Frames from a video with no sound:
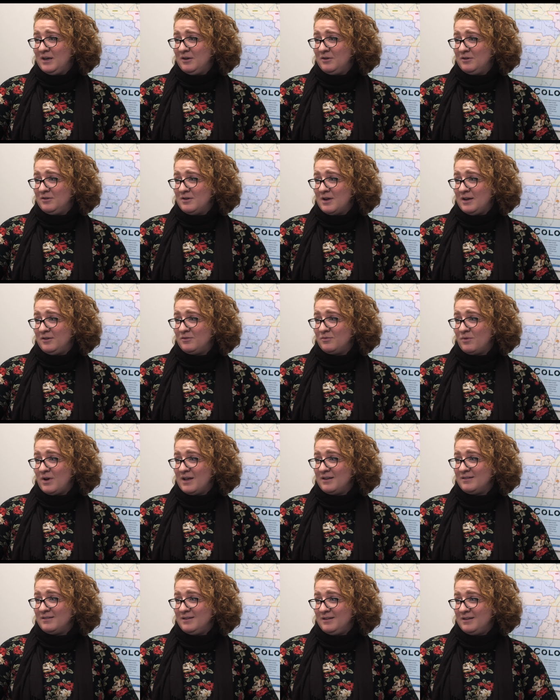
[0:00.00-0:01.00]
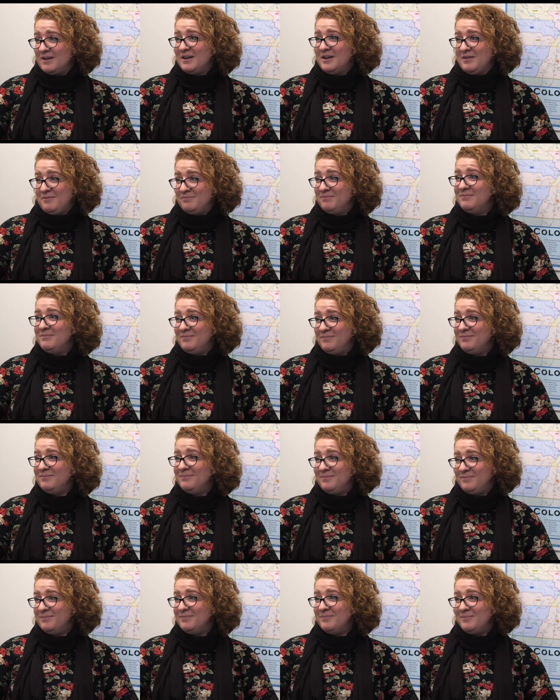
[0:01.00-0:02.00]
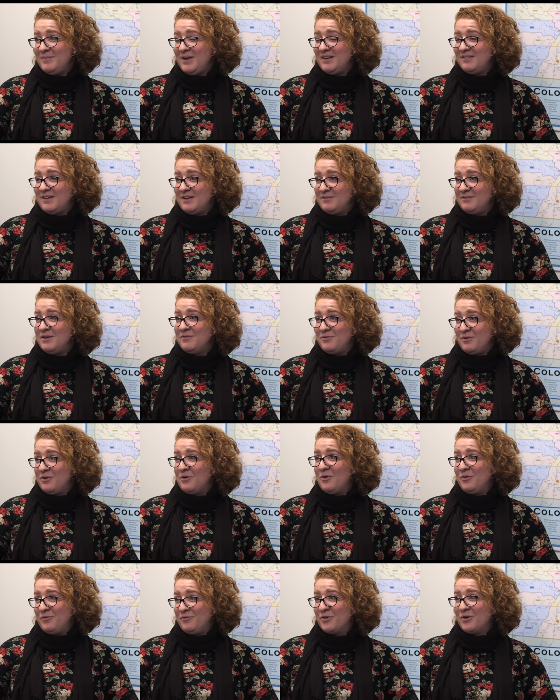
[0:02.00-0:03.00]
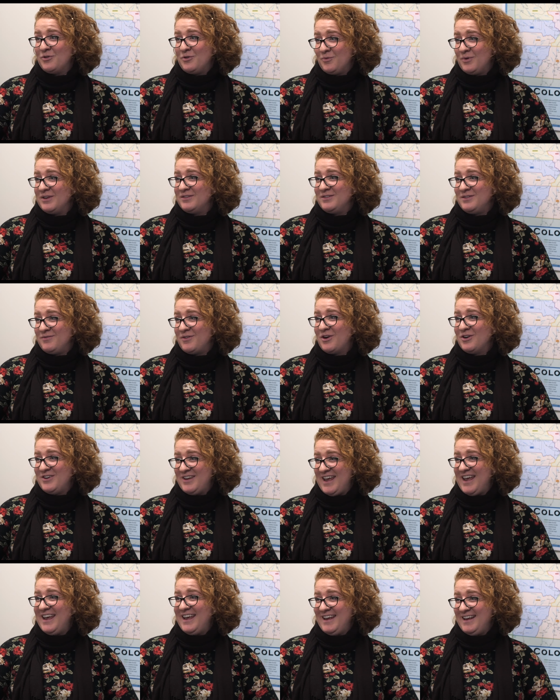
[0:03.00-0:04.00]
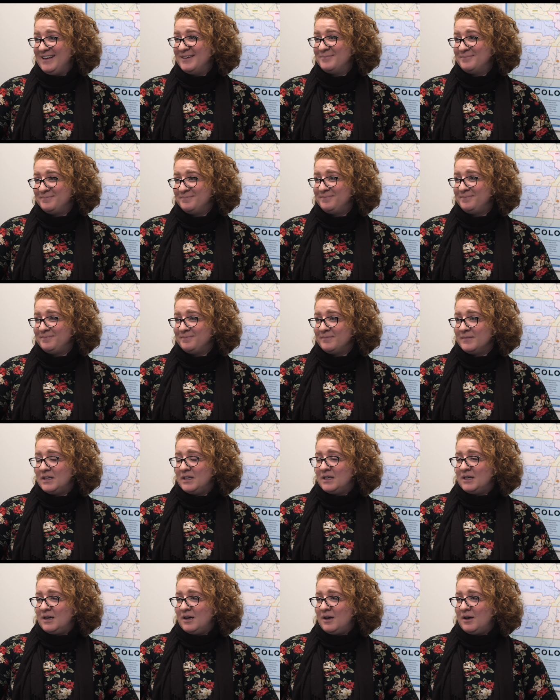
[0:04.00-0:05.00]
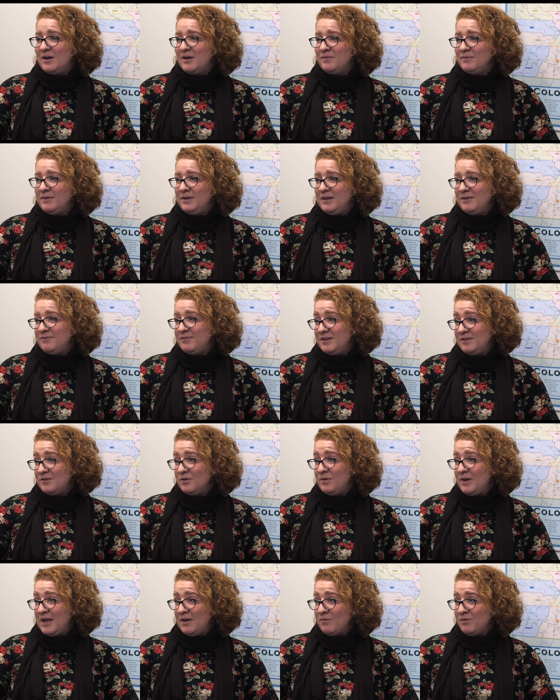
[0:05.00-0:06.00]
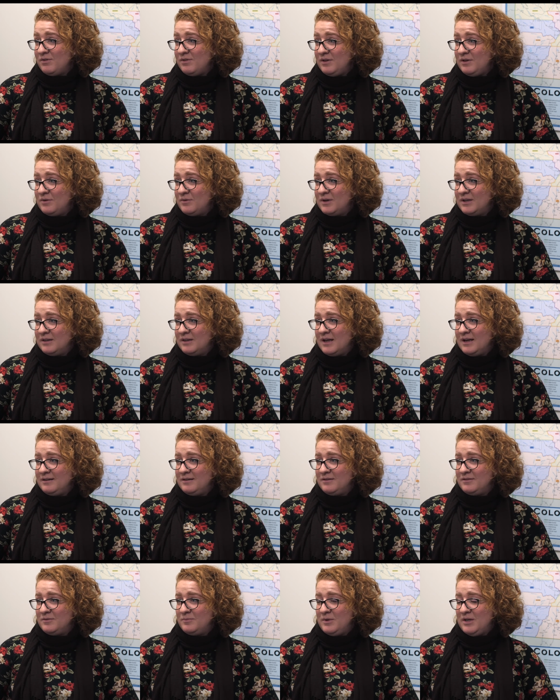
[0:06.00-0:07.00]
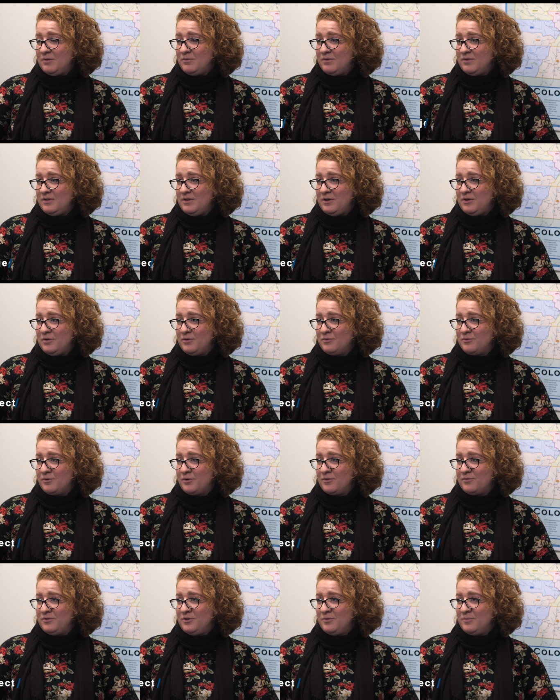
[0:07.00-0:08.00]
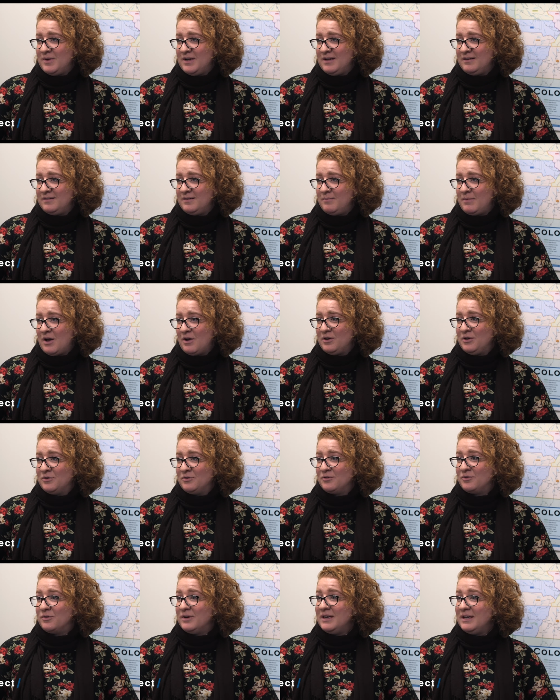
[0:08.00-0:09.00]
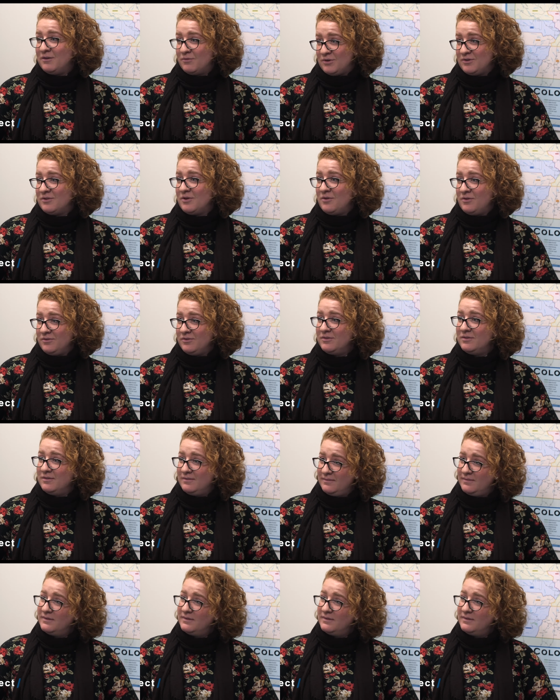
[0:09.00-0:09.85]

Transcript: a good night's rest, it kind of makes it difficult for the rest of our day. If it's okay with you, I'd like to speak with you for a few minutes about your screening results.